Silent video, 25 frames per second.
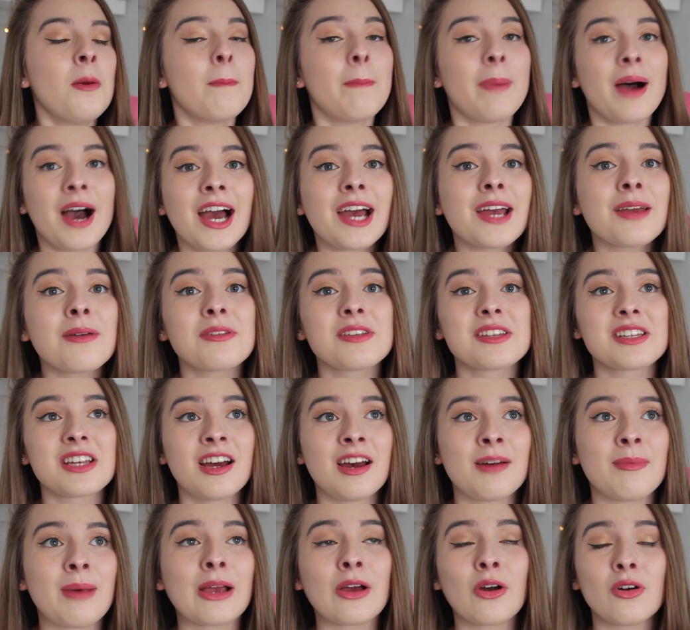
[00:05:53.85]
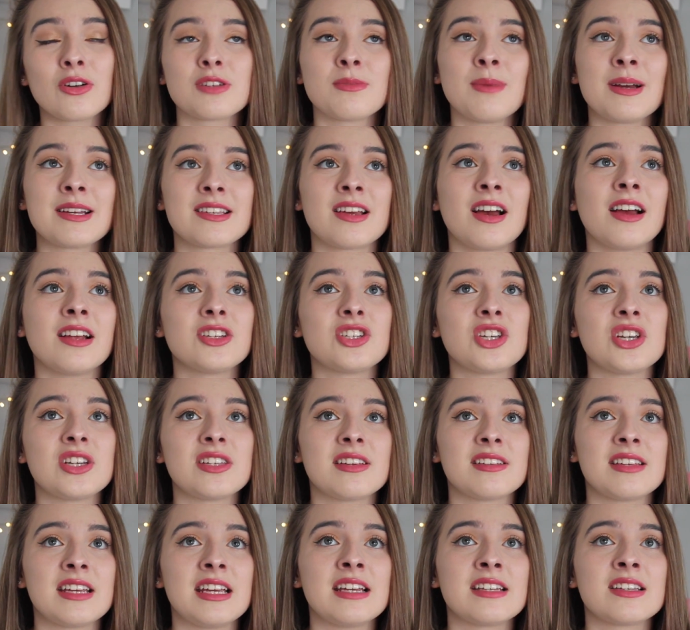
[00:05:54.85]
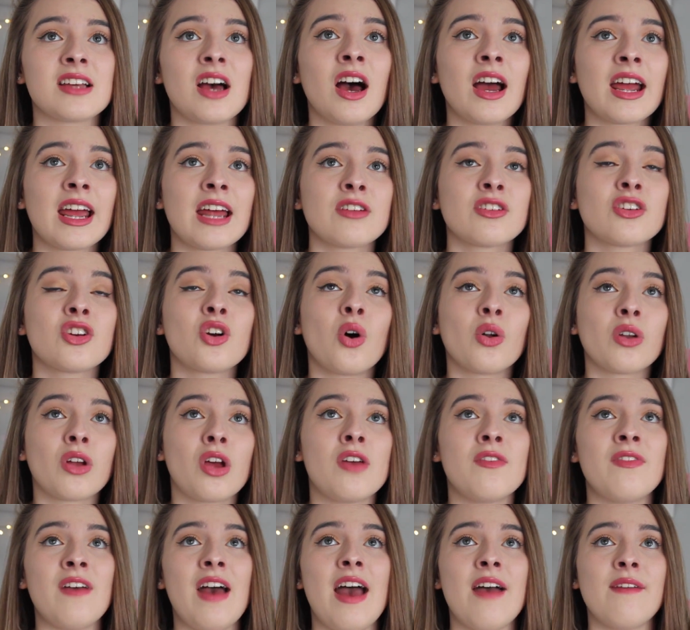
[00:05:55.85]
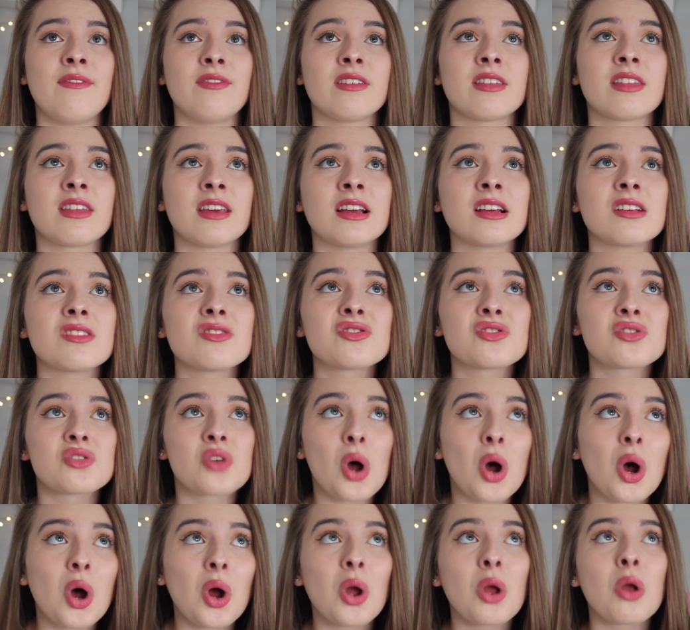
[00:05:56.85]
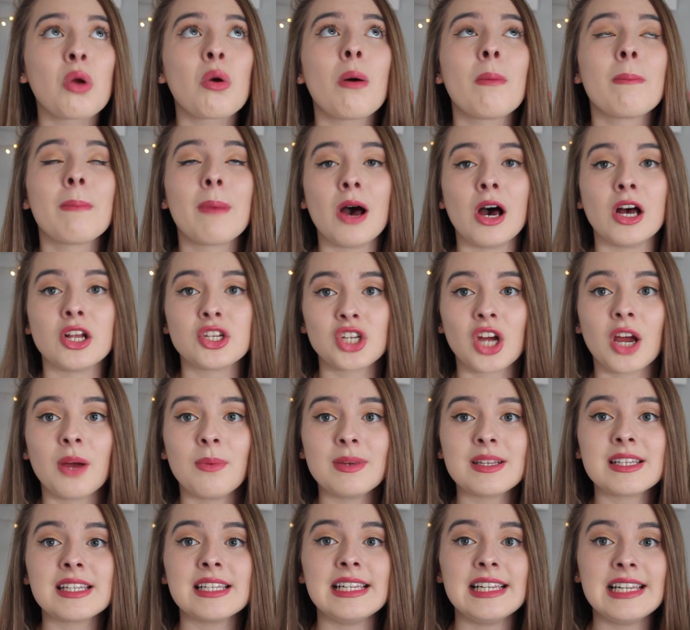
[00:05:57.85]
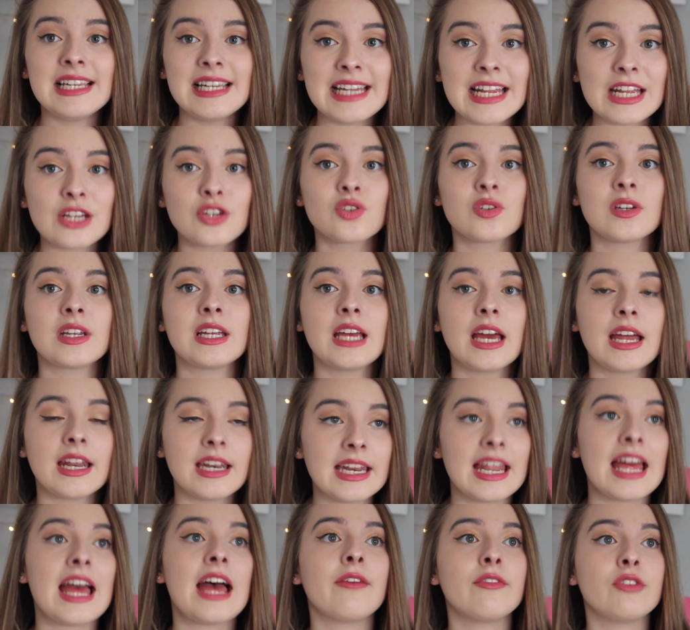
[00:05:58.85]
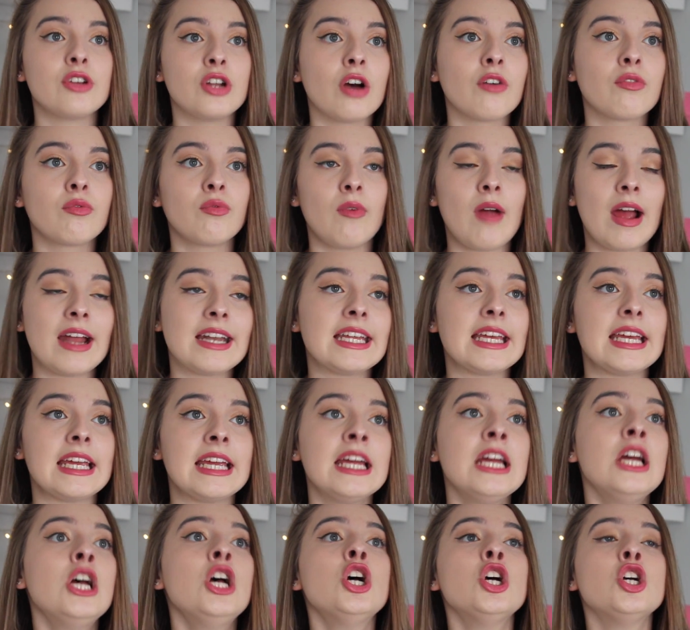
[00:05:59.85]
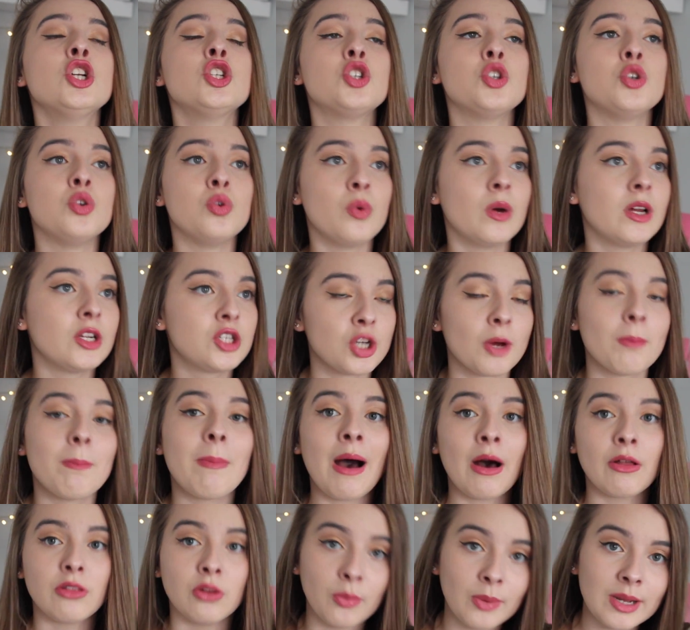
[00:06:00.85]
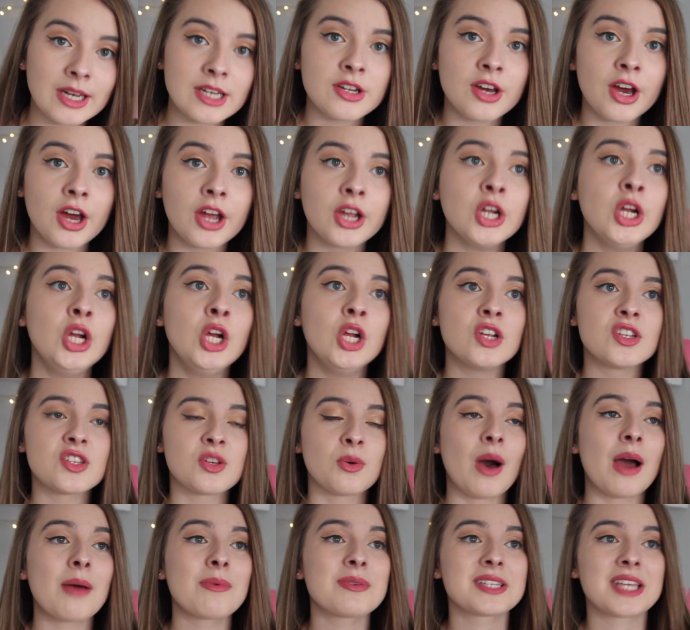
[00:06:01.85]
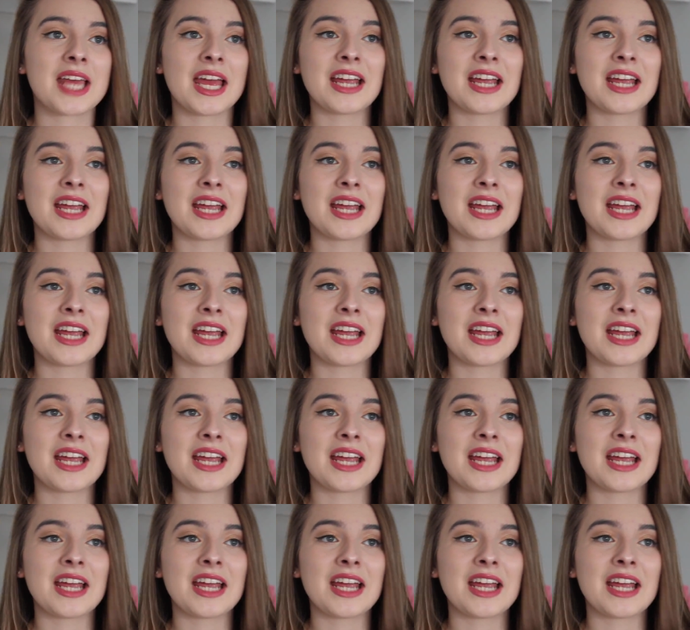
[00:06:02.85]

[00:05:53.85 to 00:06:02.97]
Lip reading: By the time I got to my science GCSEs, I had gone over everything so much, I was literally near enough ready to jump out the window. So I was